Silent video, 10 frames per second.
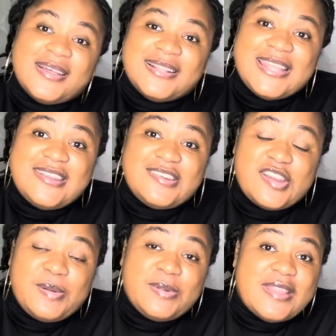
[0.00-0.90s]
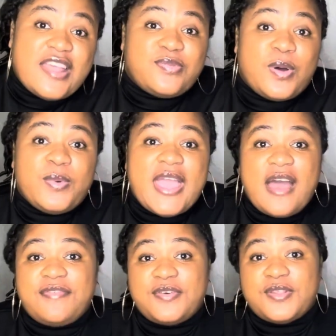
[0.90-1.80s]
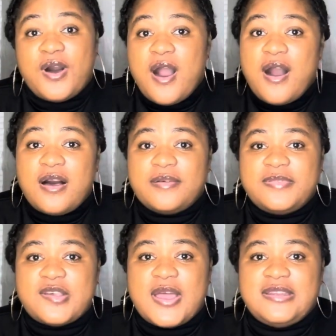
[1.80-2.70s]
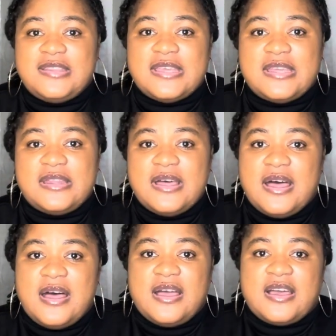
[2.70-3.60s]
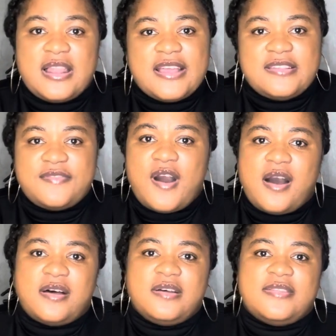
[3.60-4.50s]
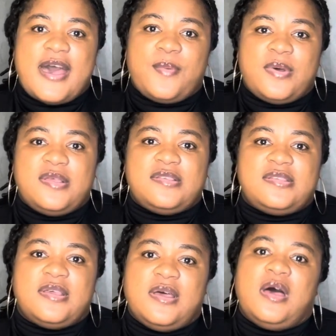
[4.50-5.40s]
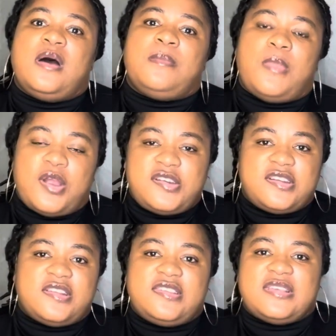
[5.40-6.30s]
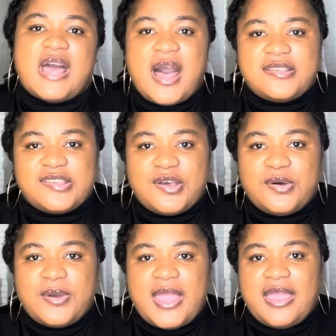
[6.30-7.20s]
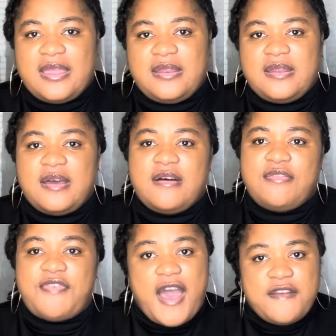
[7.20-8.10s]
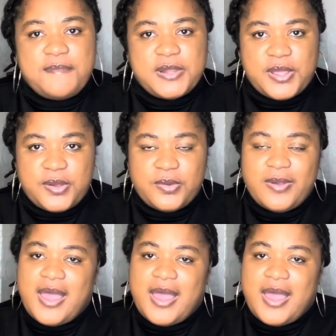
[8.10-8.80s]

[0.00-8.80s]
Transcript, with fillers: ladies and gentlemen, that's what we have for the haul. So I did collective haul. That was Marshall's, Costco, and Five Below.